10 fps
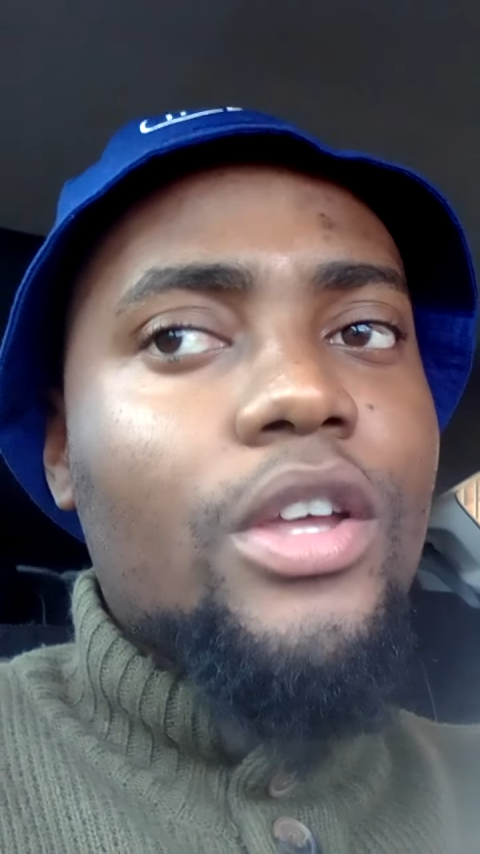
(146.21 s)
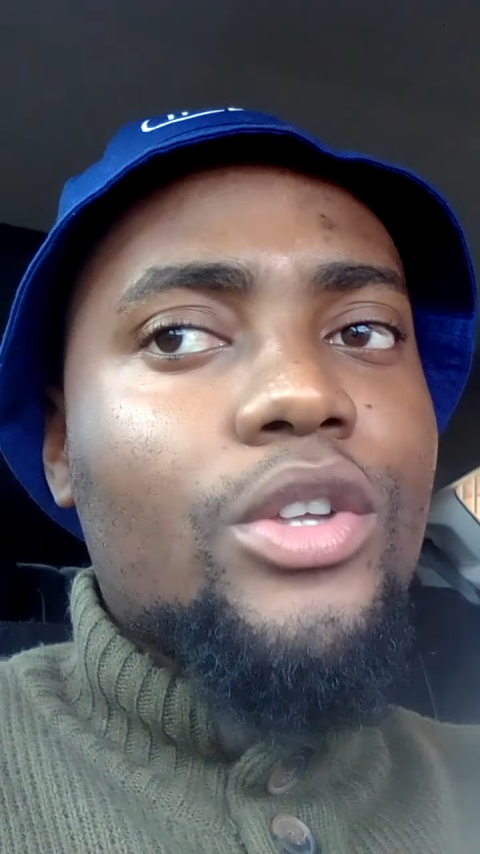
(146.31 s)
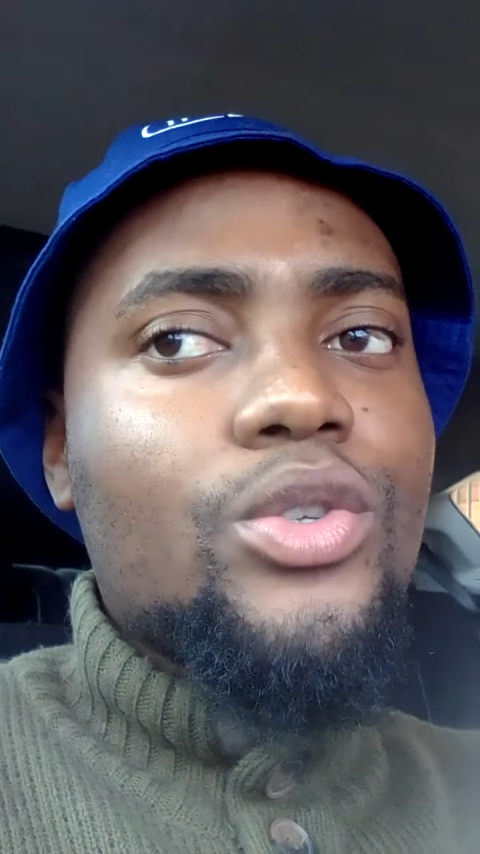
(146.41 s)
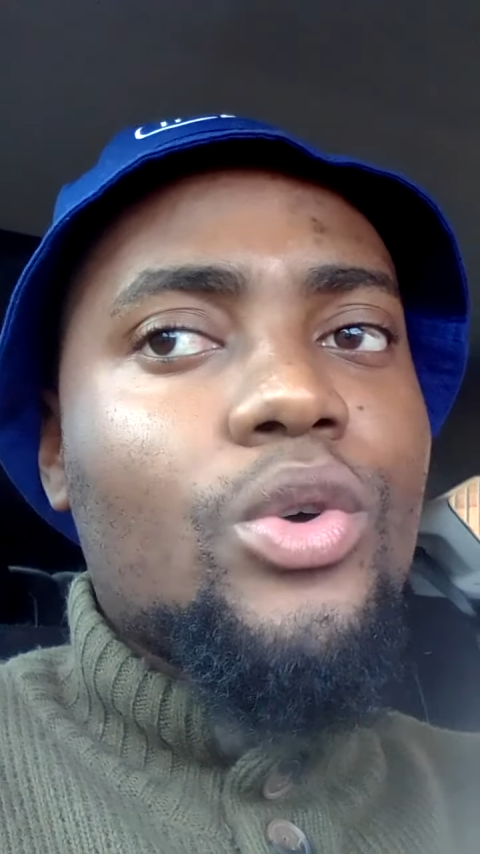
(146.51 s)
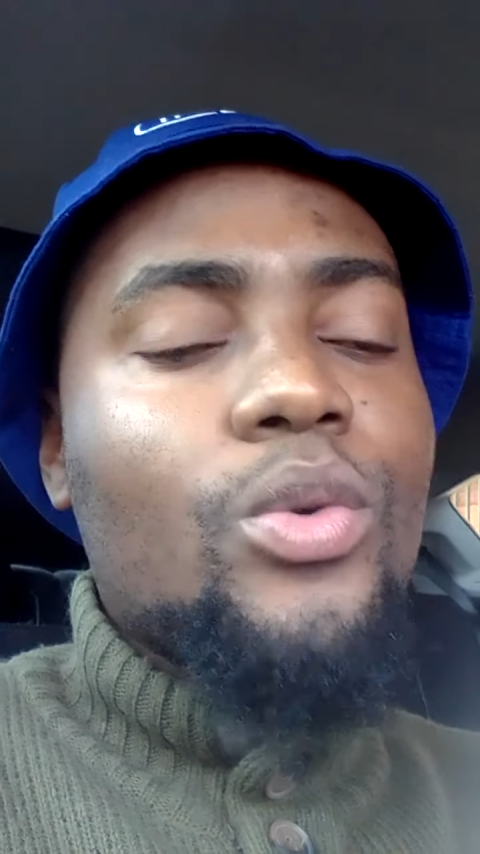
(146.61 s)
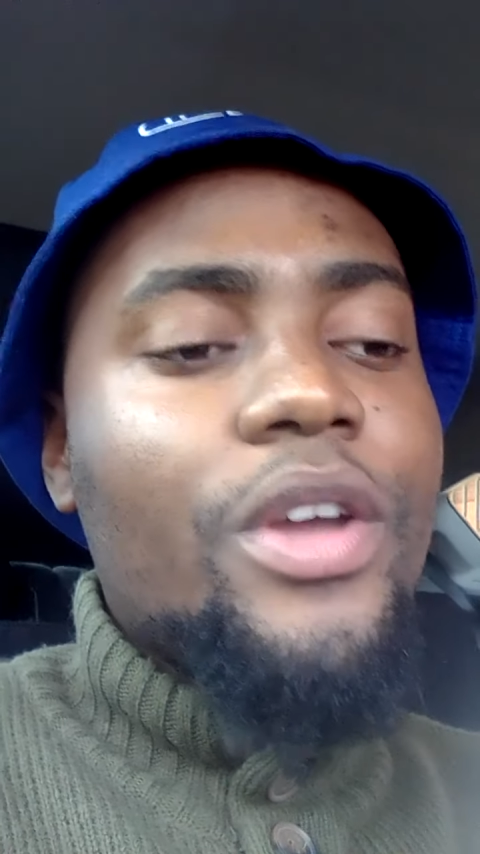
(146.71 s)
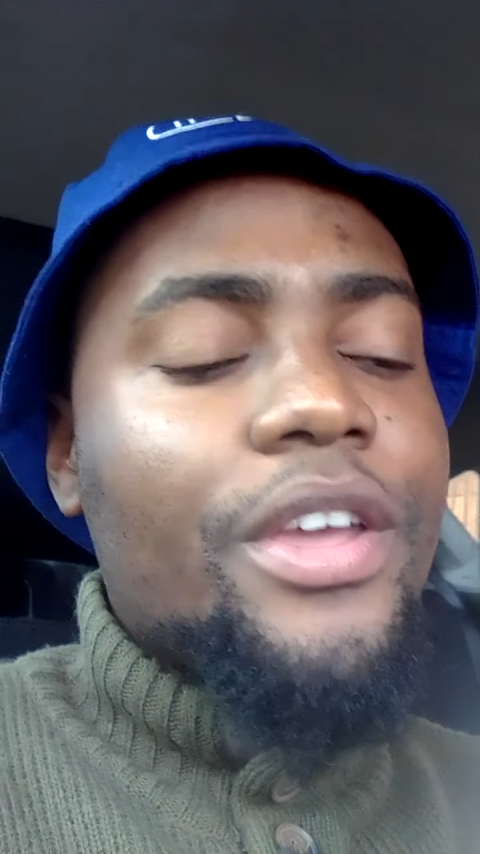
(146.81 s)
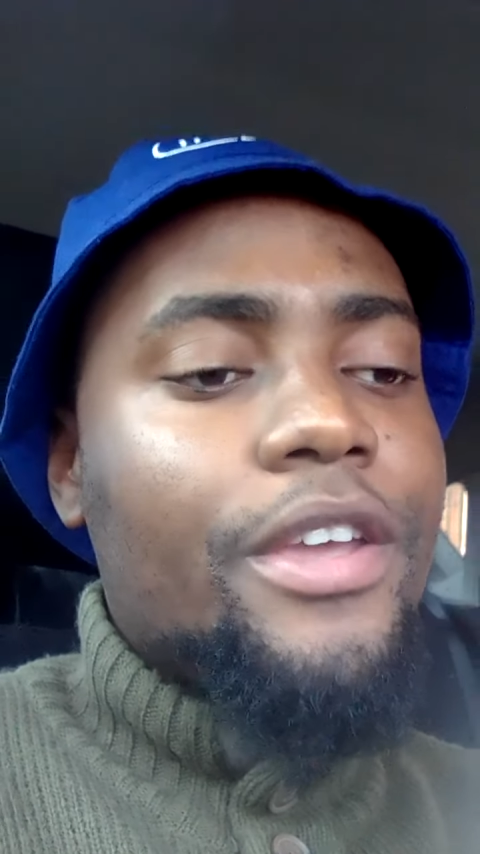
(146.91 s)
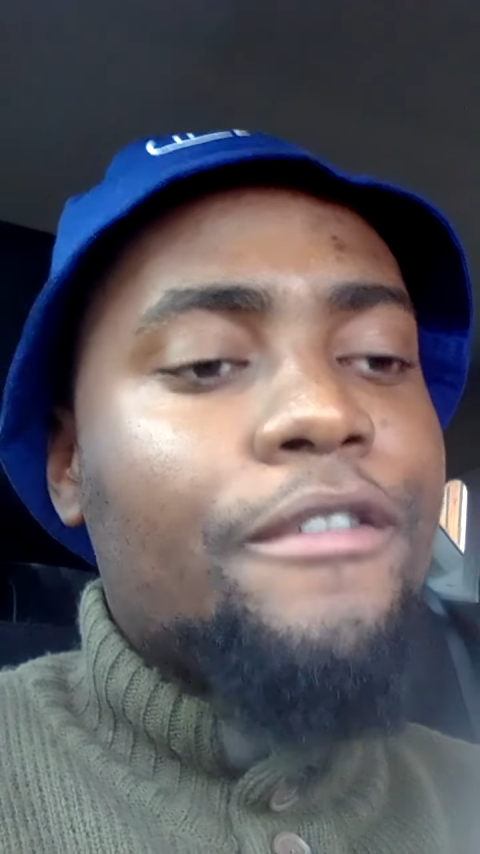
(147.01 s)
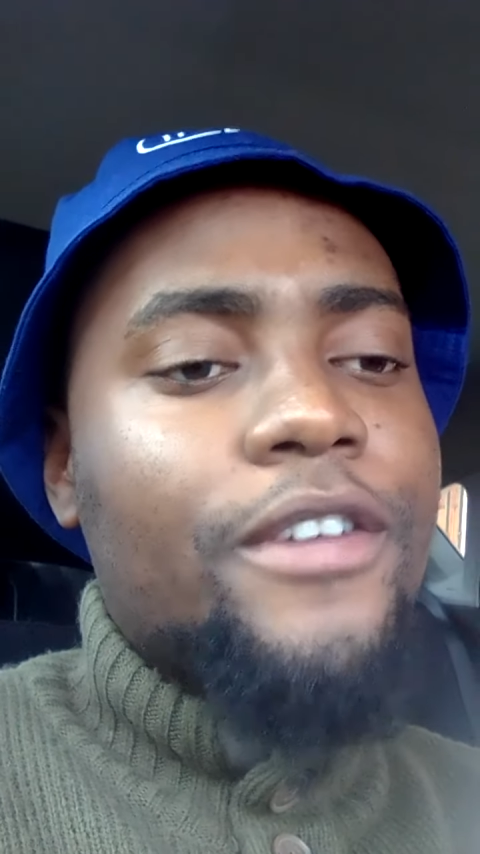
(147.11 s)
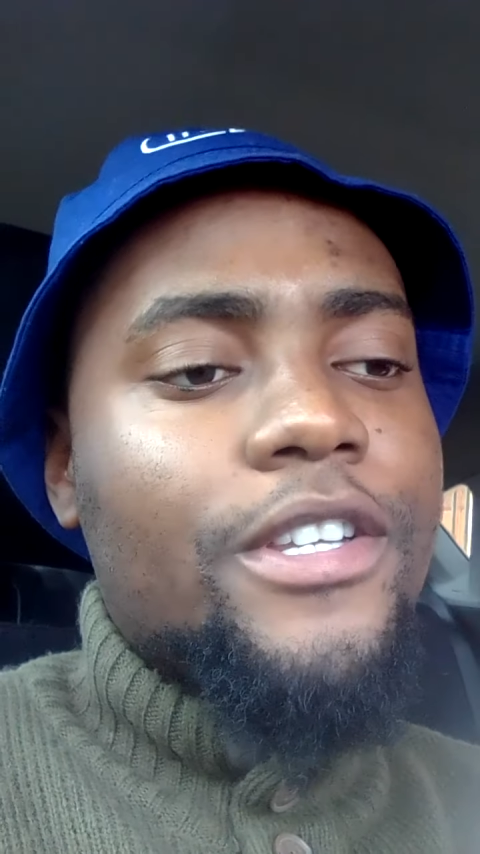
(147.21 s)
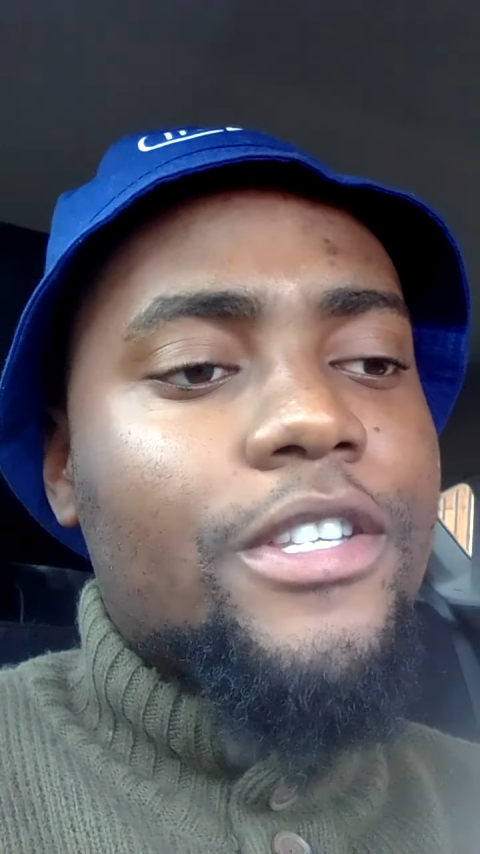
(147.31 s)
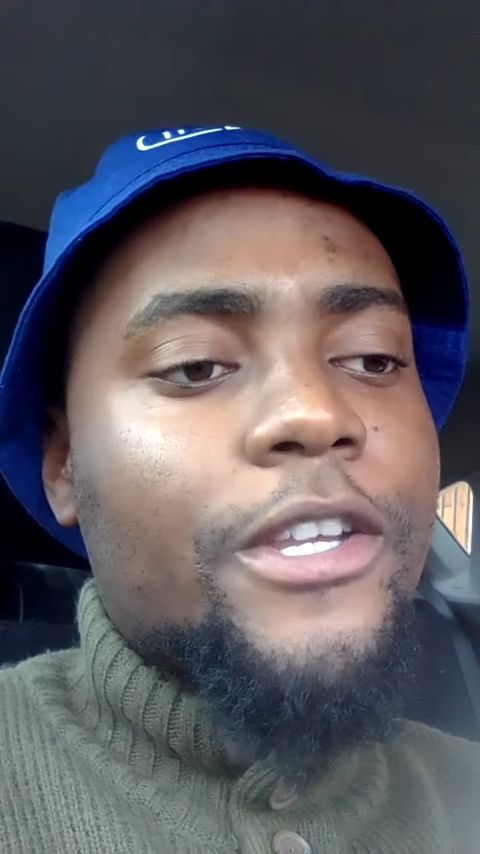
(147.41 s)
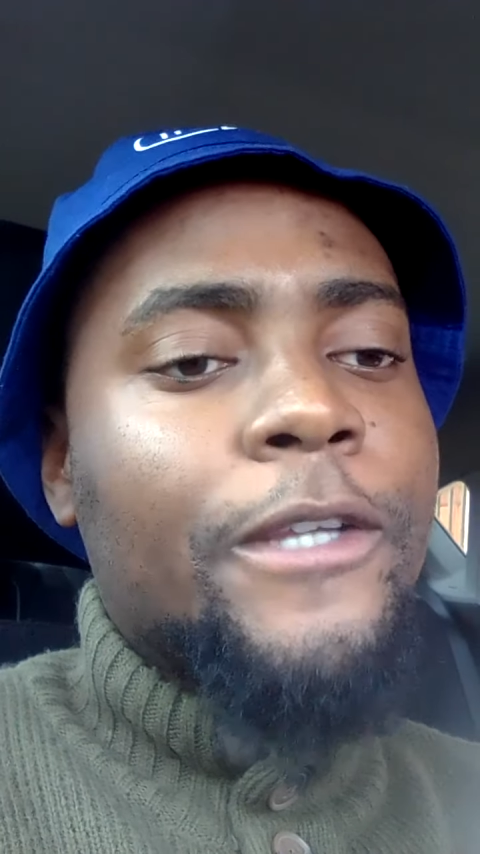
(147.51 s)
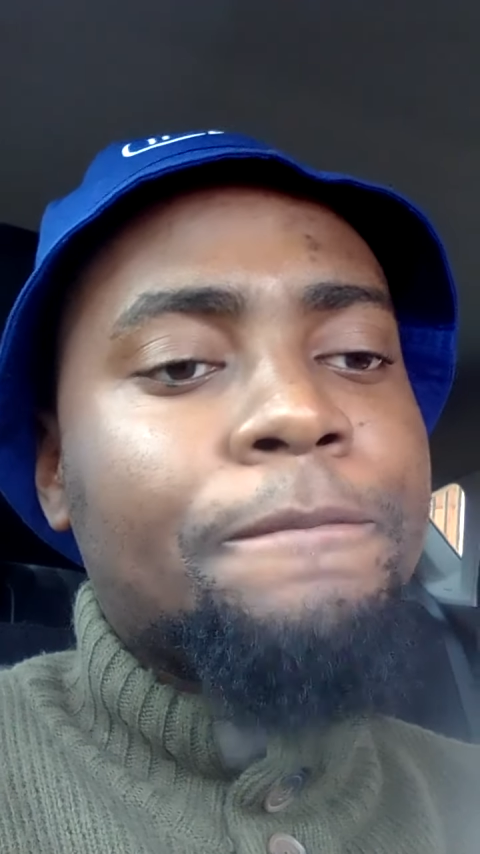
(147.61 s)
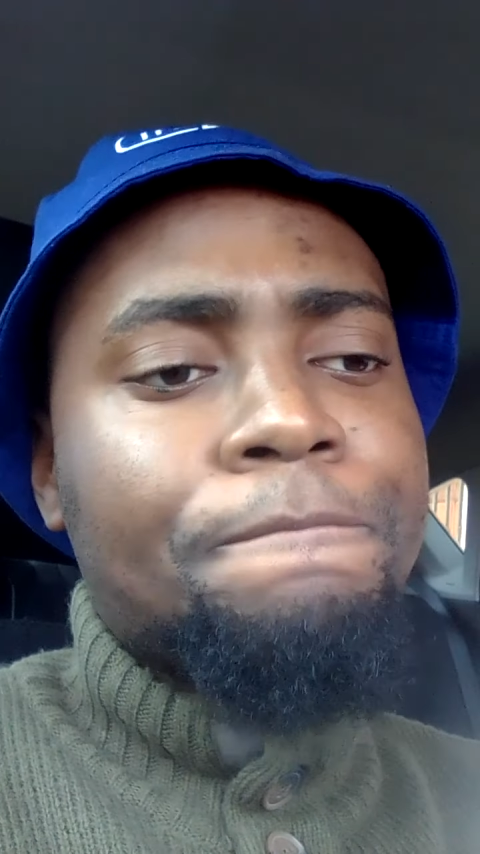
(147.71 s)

So if let's say